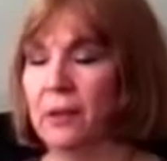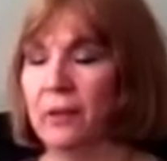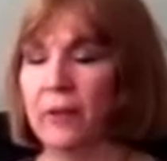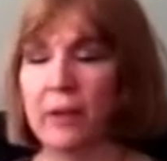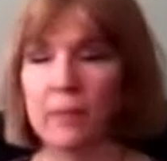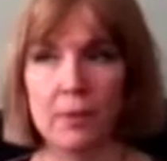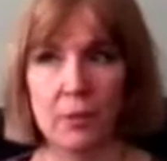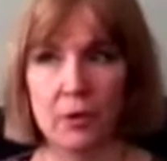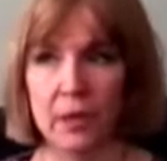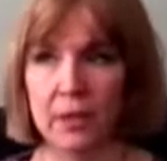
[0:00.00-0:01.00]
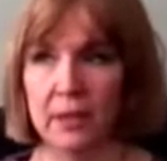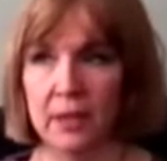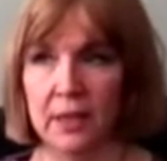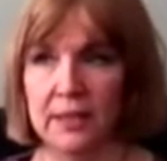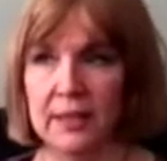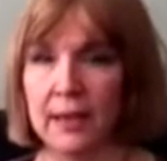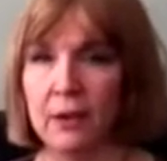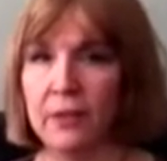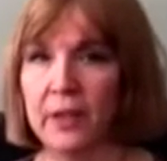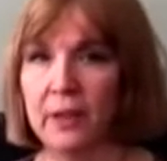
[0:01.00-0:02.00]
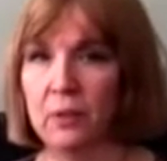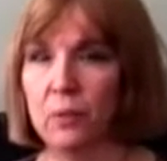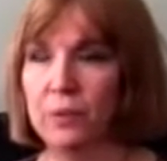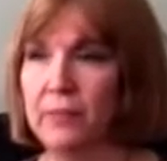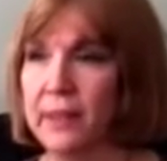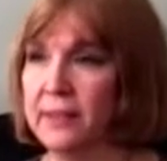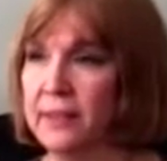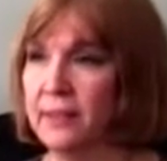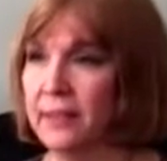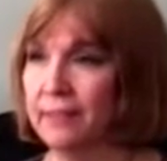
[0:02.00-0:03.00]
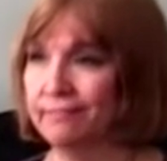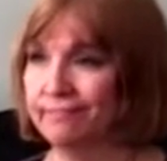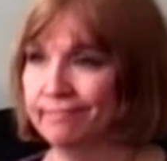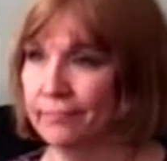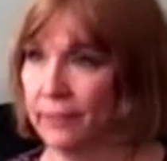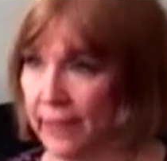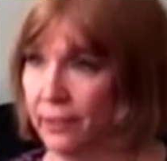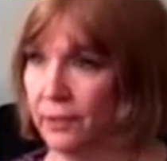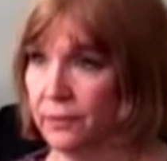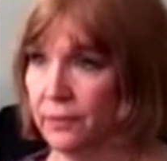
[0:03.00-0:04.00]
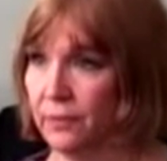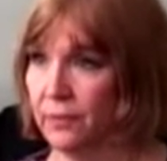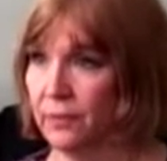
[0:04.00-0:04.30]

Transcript: if I remember correctly, a town that was basically leveled. 5